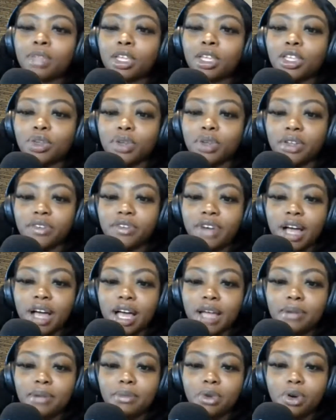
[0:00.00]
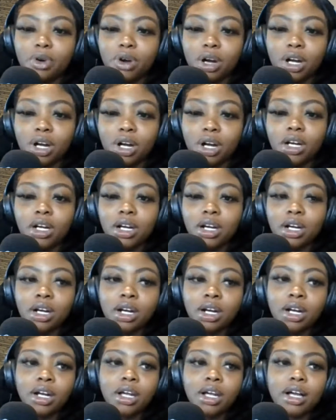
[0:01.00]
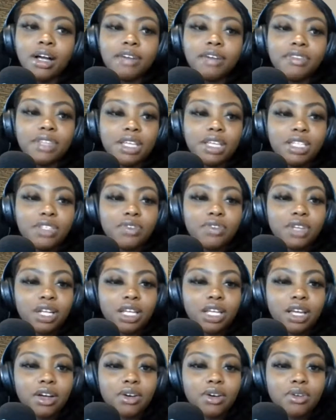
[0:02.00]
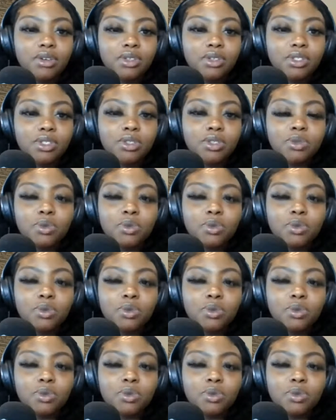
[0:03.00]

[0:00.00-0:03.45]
can find more of these videos.